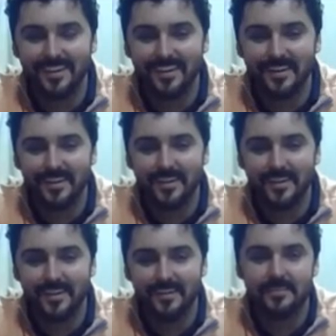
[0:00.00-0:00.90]

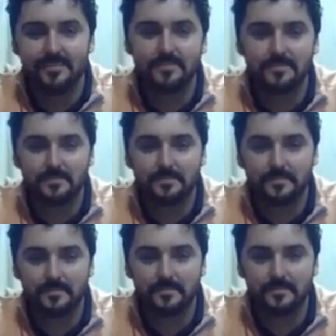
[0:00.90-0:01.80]

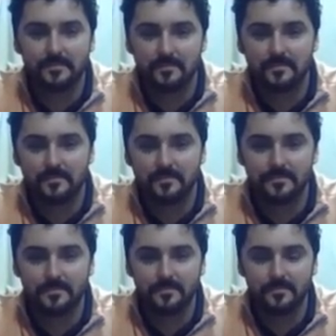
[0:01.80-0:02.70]

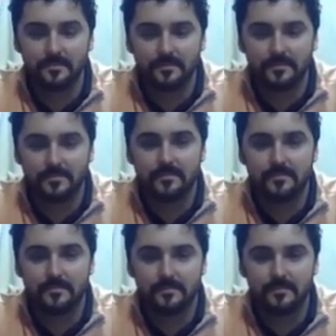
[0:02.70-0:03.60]

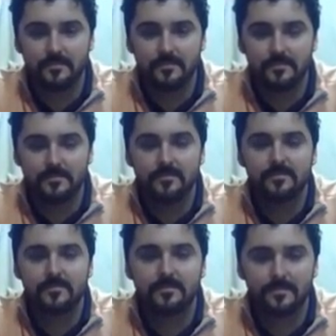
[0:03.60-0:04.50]

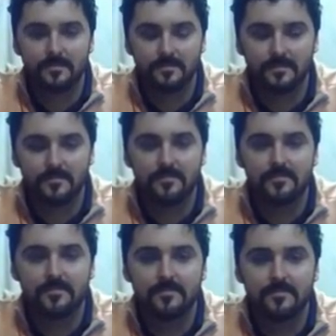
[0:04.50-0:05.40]

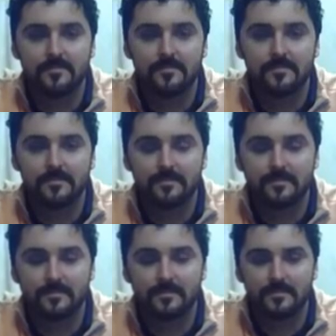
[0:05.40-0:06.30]

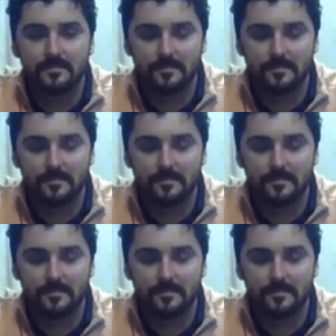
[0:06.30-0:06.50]
(silent)